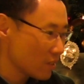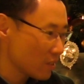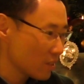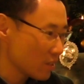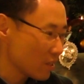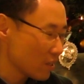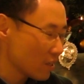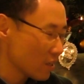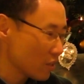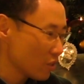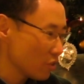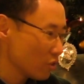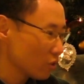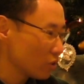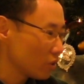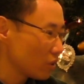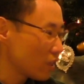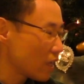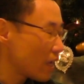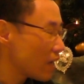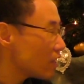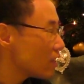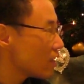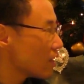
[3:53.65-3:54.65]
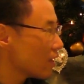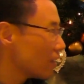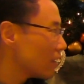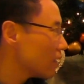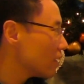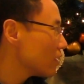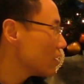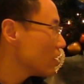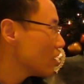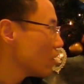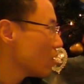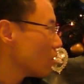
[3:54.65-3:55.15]
the, your
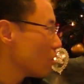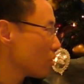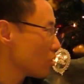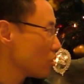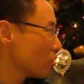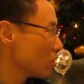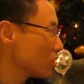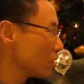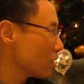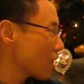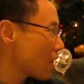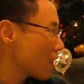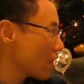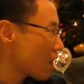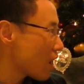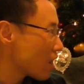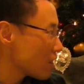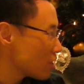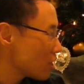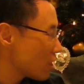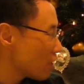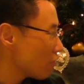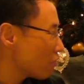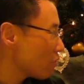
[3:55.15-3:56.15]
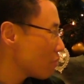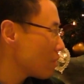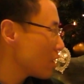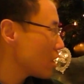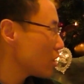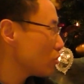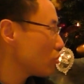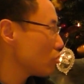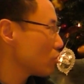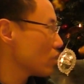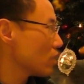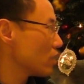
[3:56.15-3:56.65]
data or your other
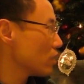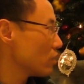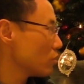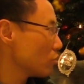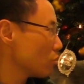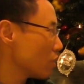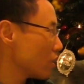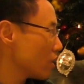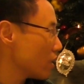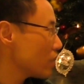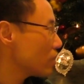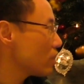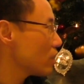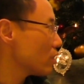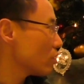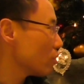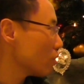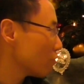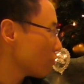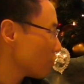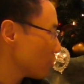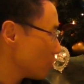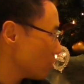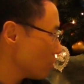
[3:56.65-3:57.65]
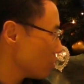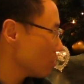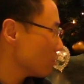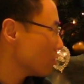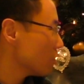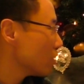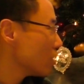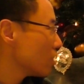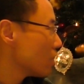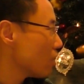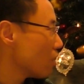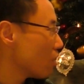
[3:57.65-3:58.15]
information related of
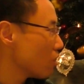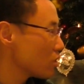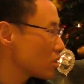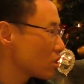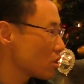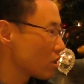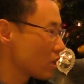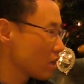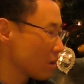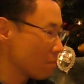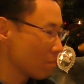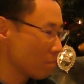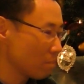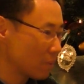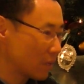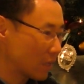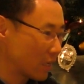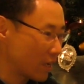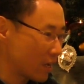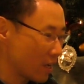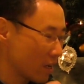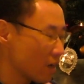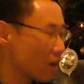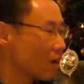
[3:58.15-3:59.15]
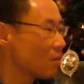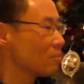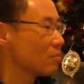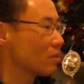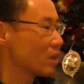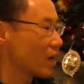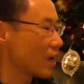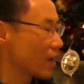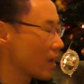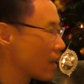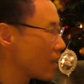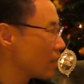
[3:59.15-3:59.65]
you also can become
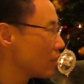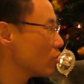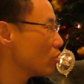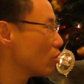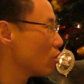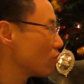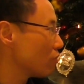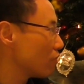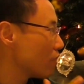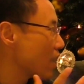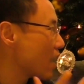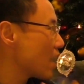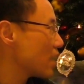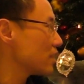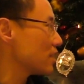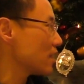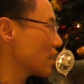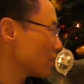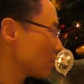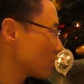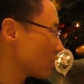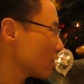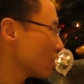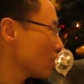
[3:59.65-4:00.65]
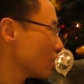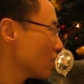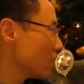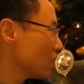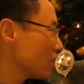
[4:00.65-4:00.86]
kind of assets.